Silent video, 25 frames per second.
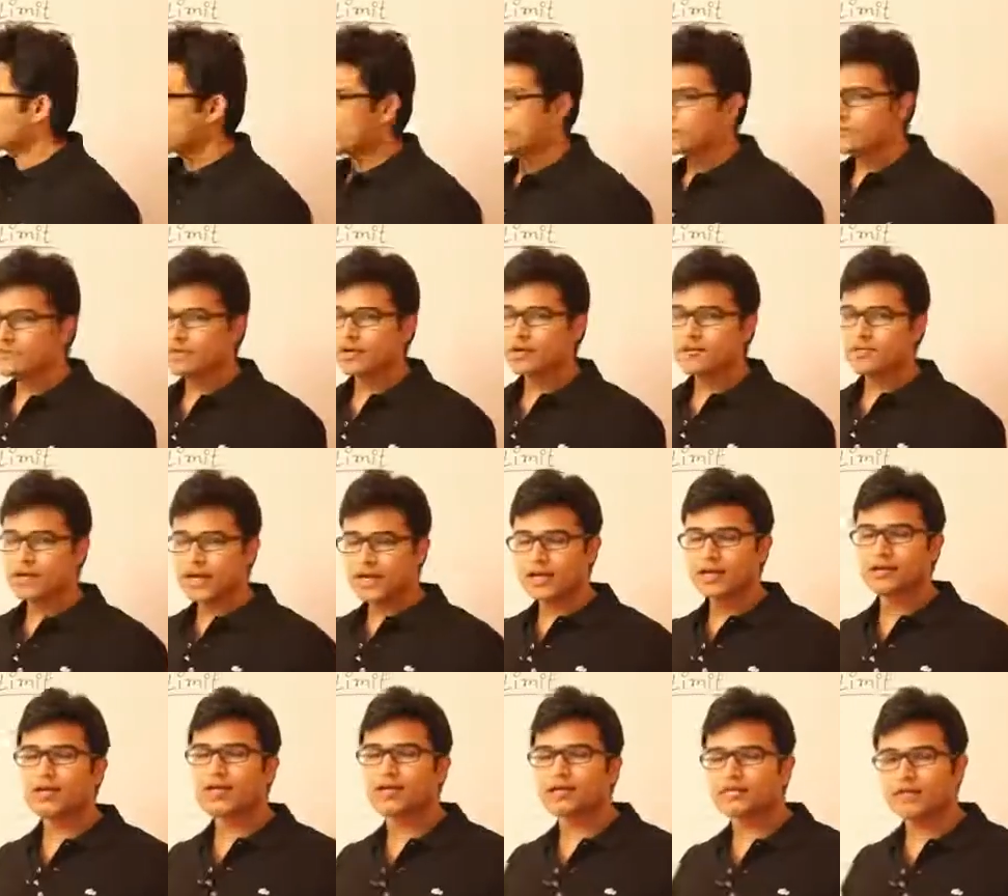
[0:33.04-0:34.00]
for every
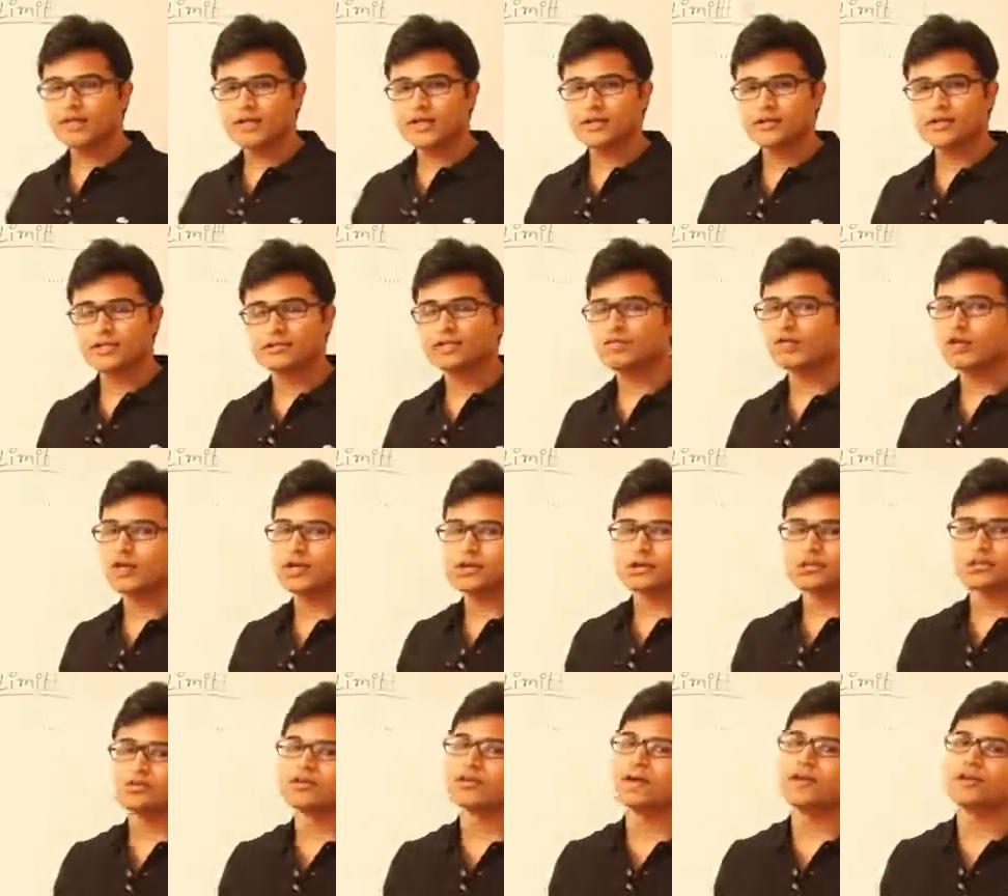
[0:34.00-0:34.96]
value of x what
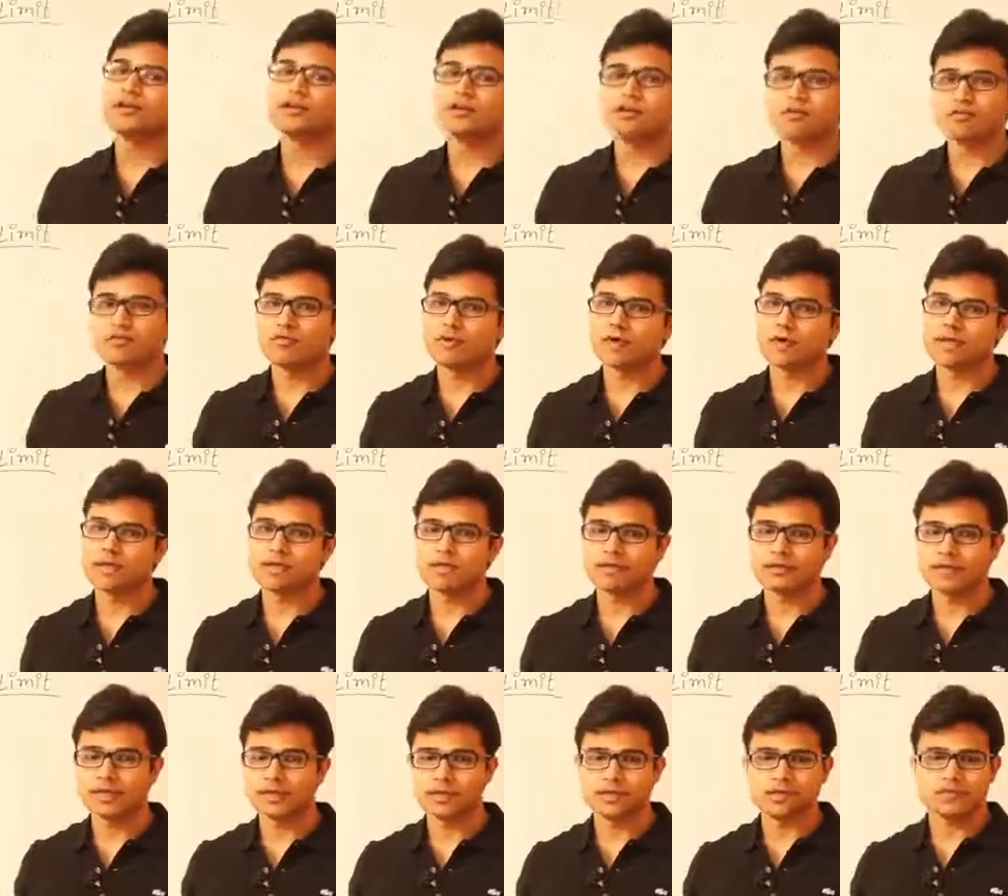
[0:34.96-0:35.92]
is the value of y.
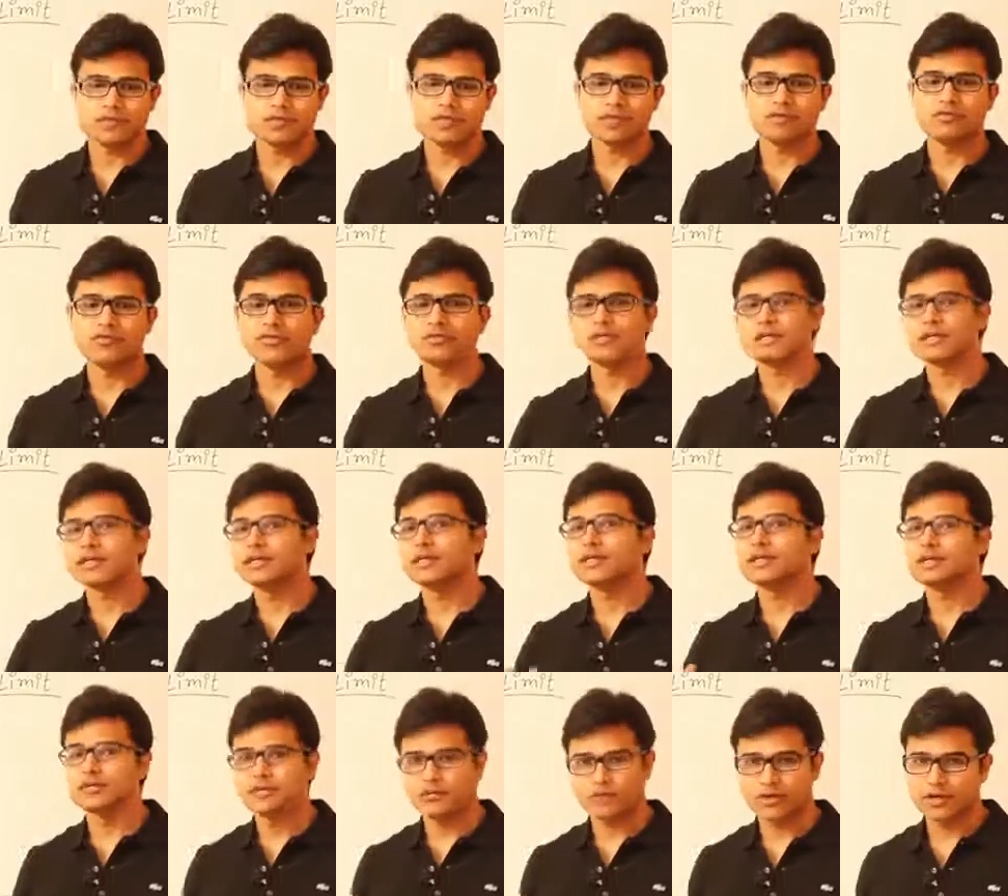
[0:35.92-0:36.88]
That is how we
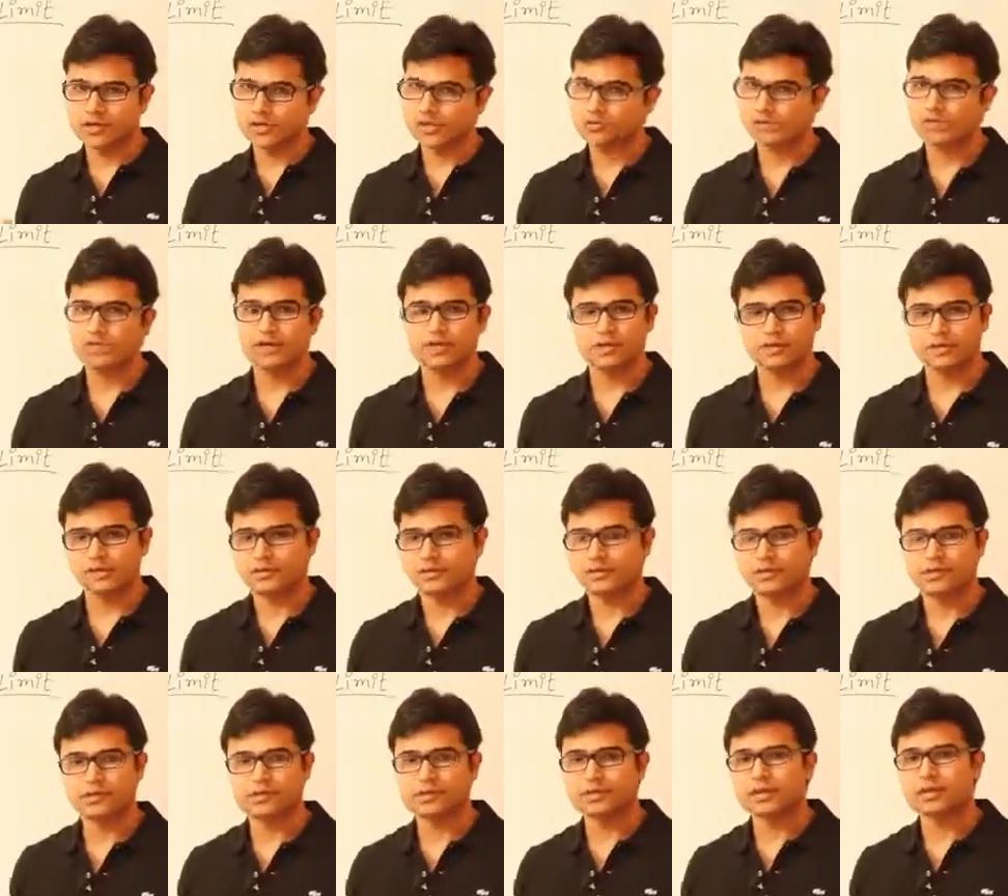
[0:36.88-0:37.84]
study a function,
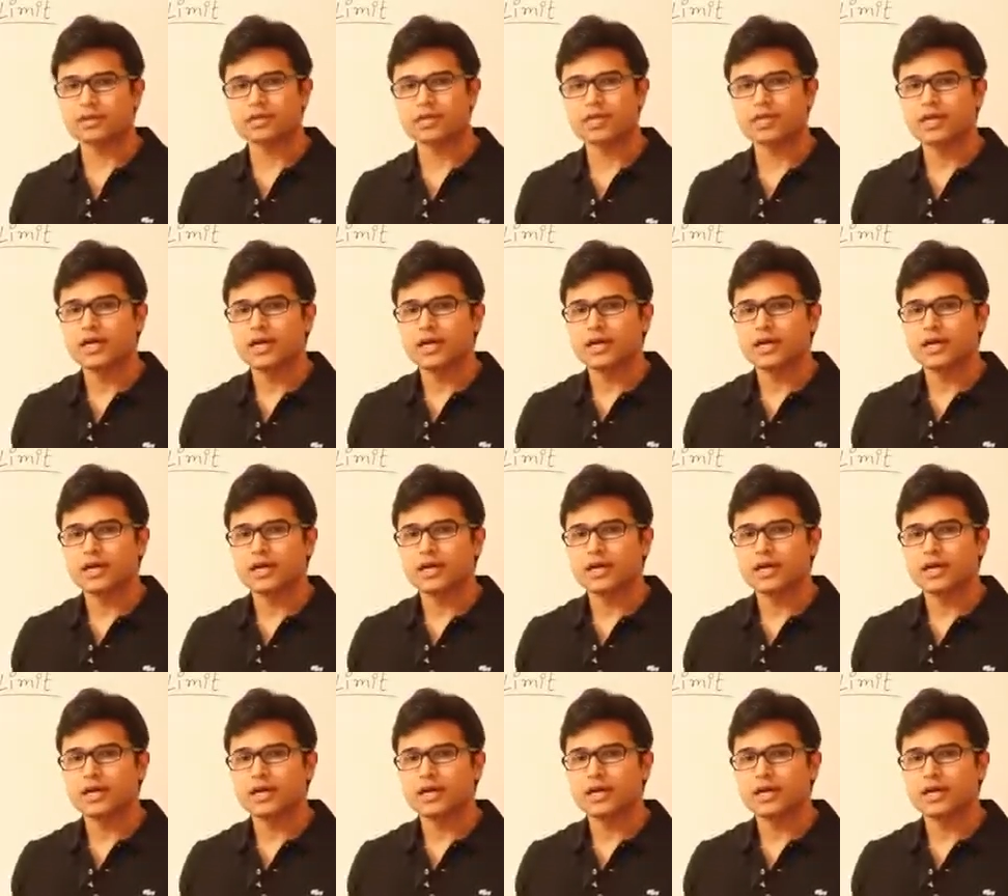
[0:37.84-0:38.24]
isn't it?